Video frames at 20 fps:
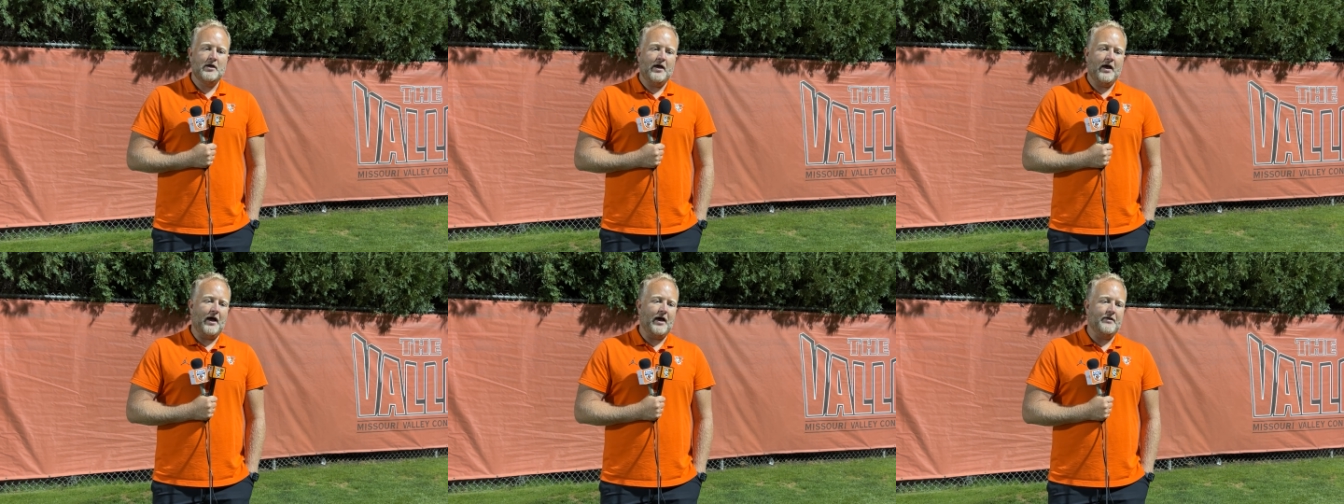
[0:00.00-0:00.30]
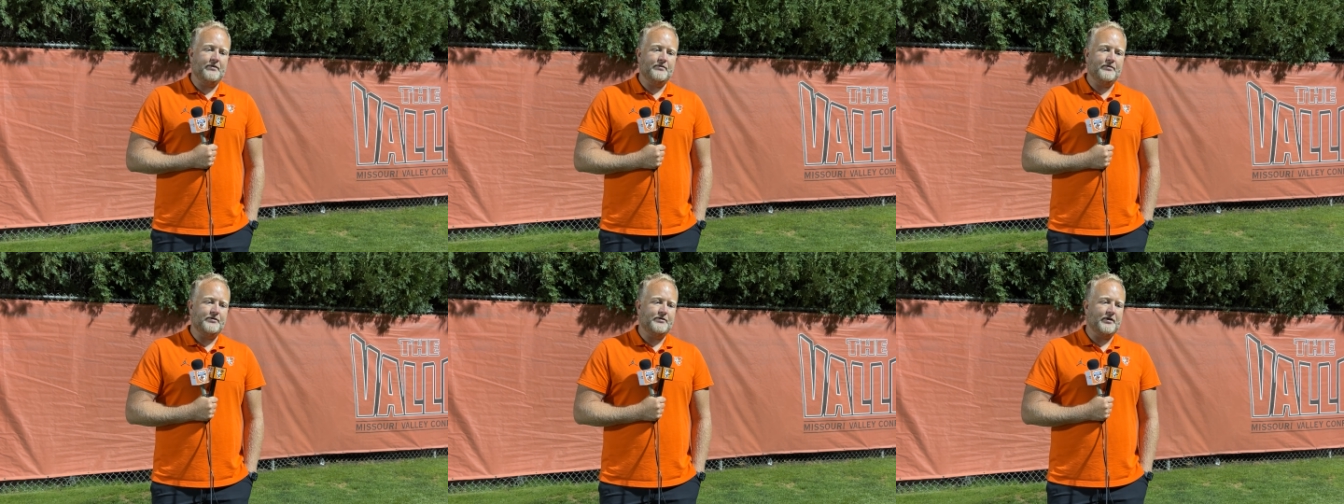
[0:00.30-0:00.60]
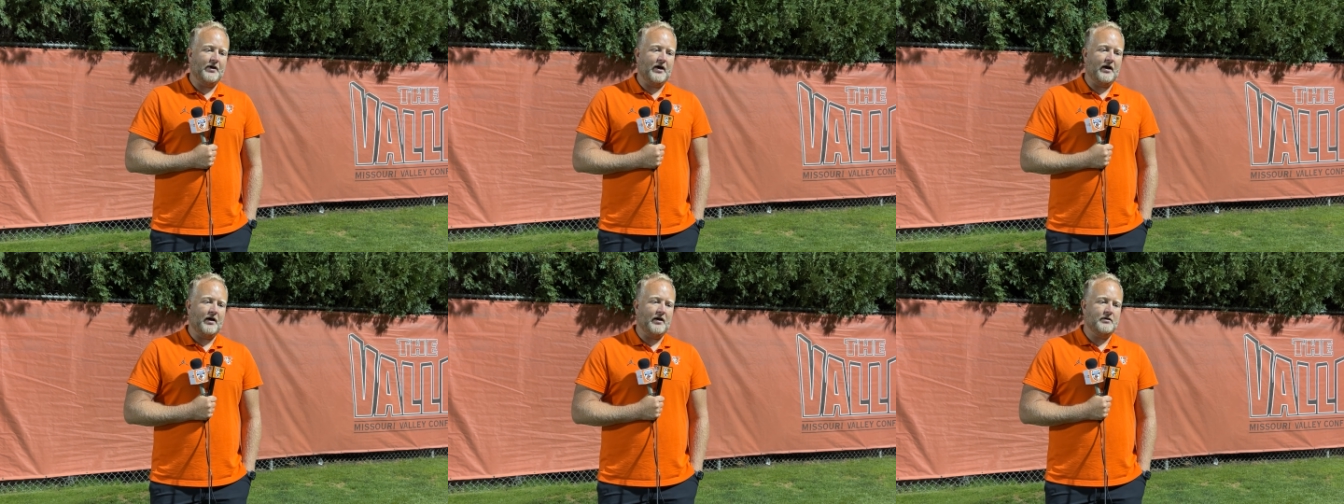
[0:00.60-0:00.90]
and
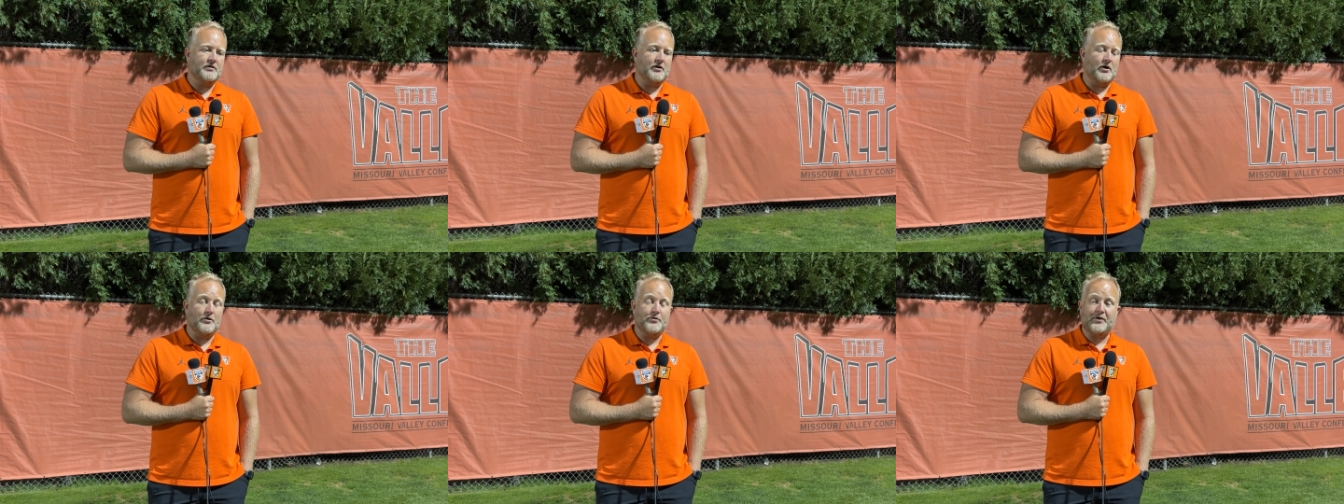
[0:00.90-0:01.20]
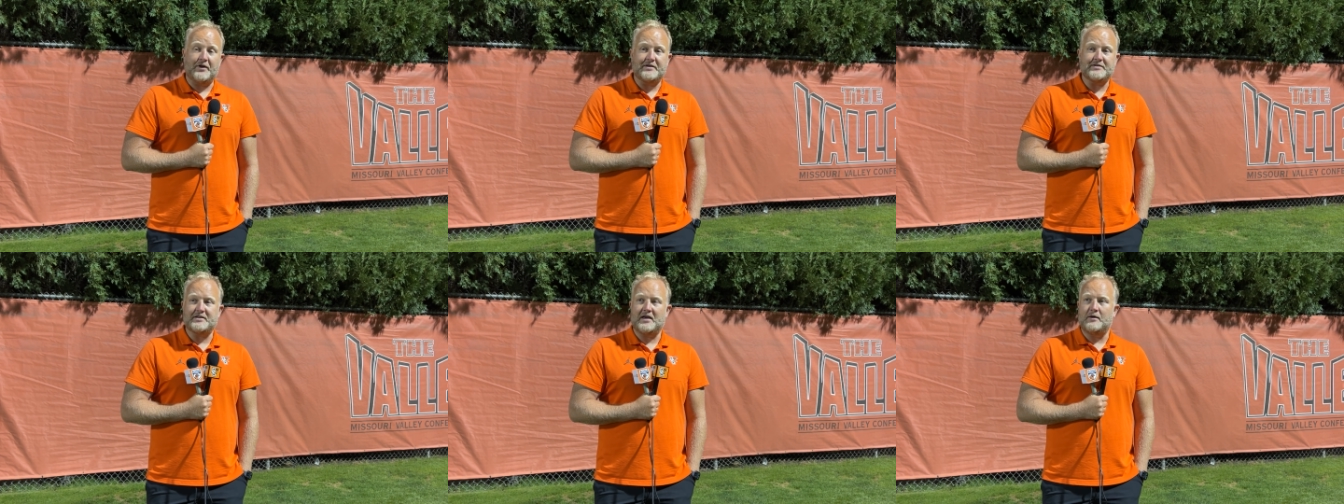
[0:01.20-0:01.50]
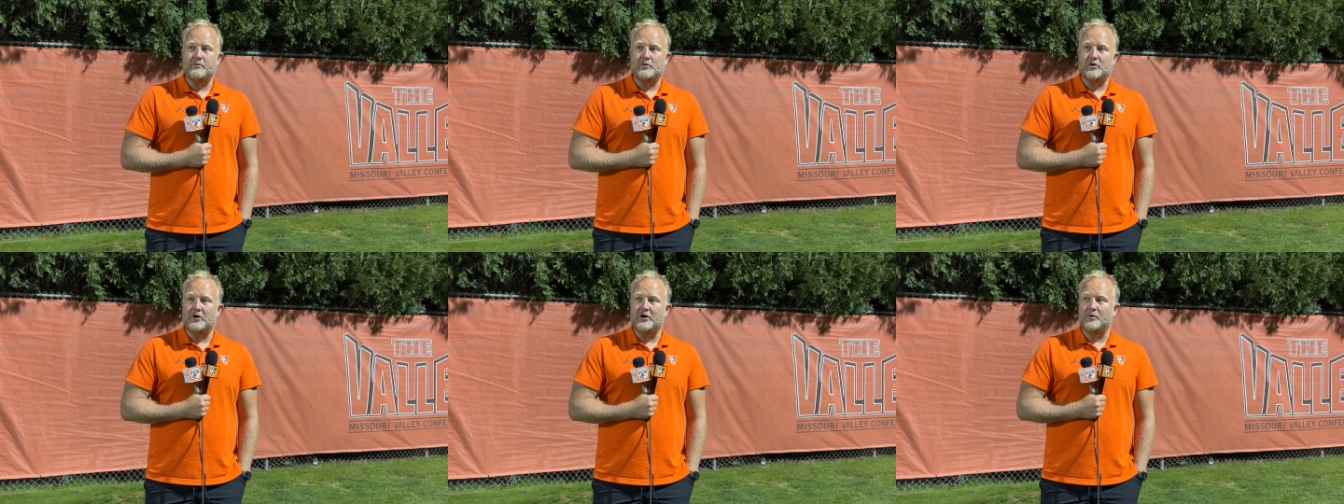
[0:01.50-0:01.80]
uh, you know things
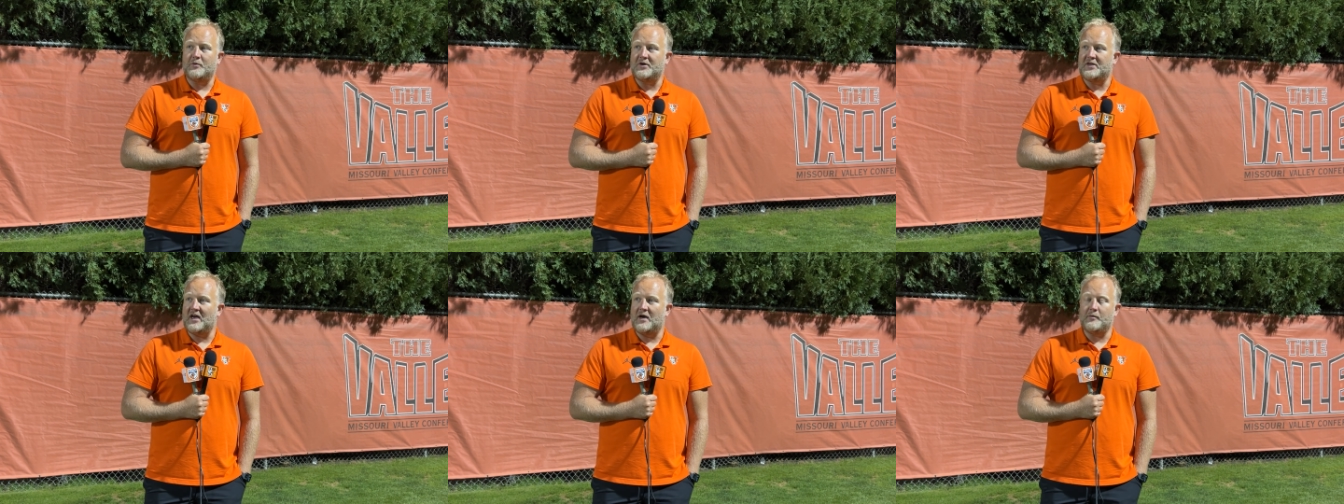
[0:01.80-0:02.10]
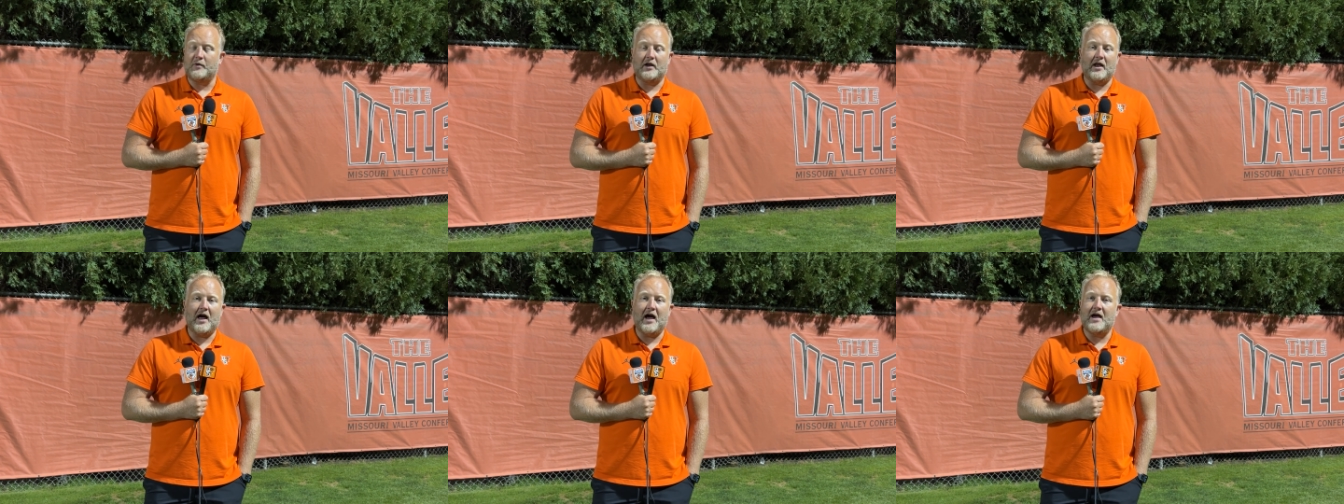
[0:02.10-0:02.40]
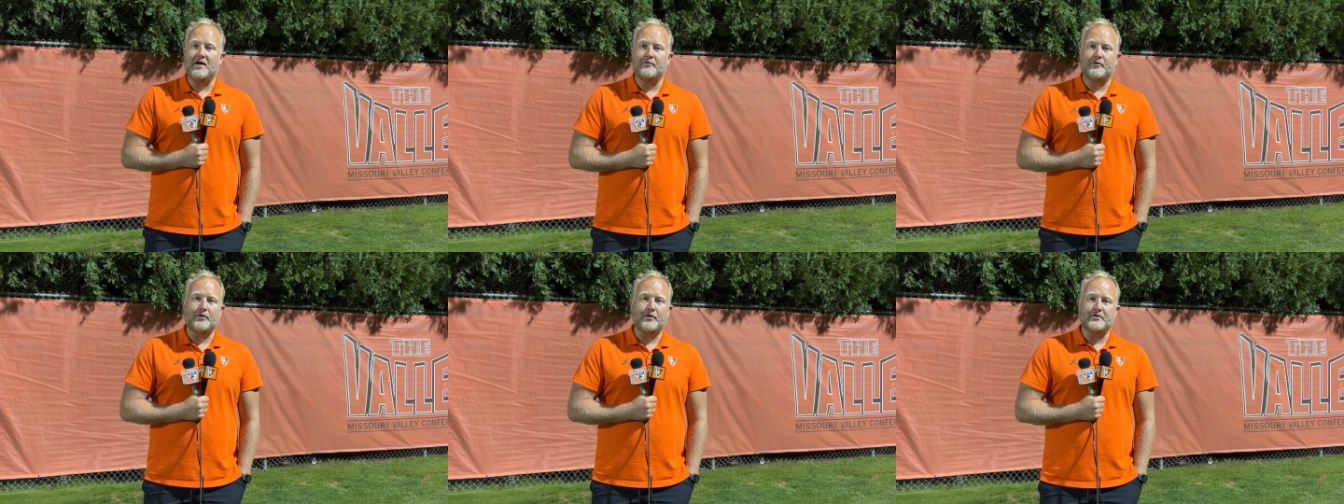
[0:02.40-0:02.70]
came good. We came
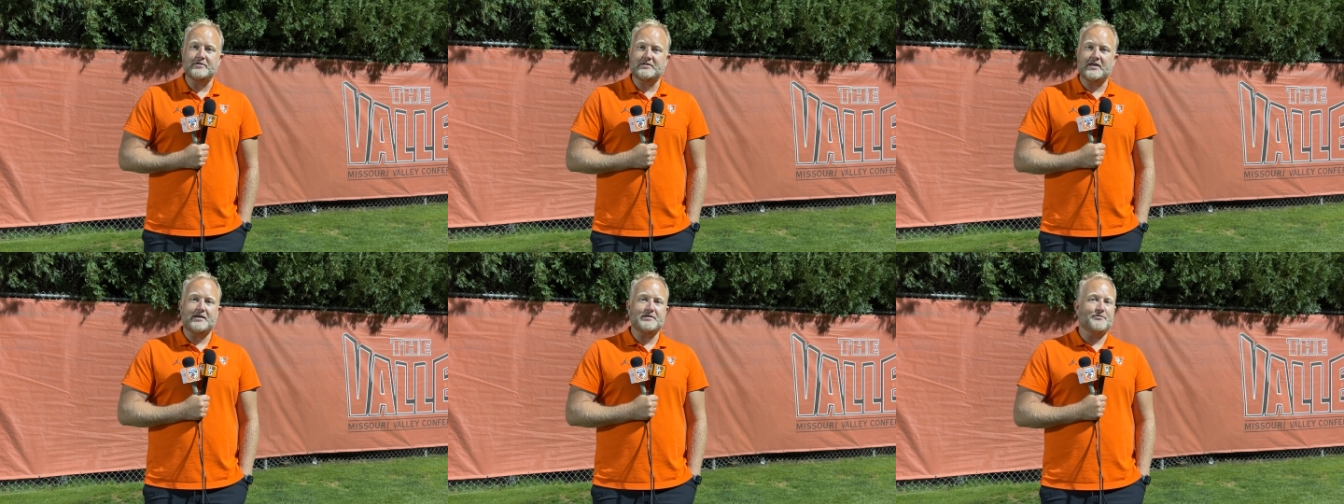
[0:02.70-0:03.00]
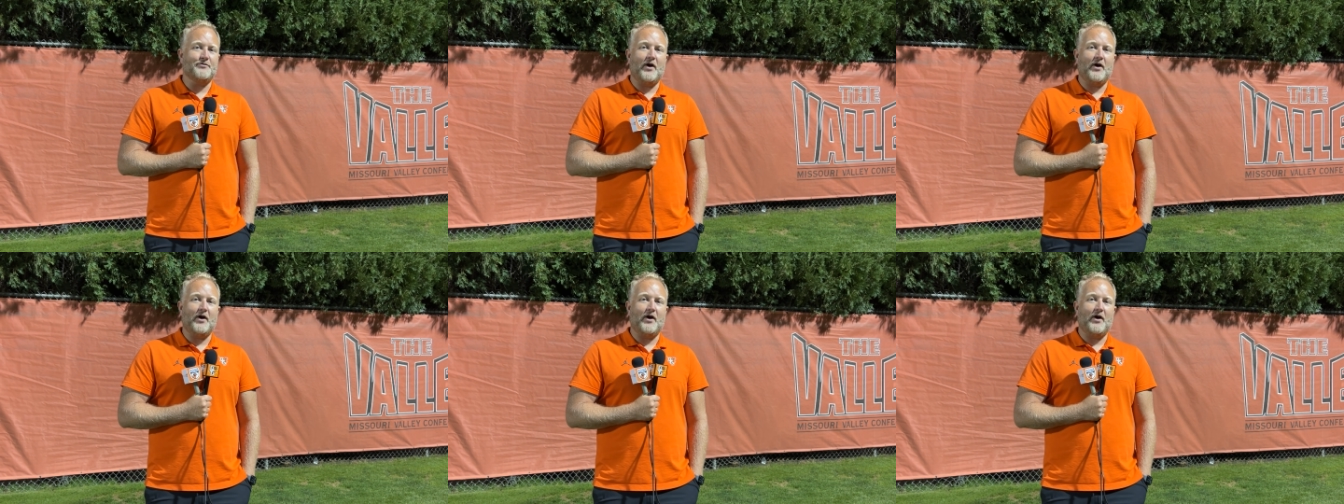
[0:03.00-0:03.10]
alive in those last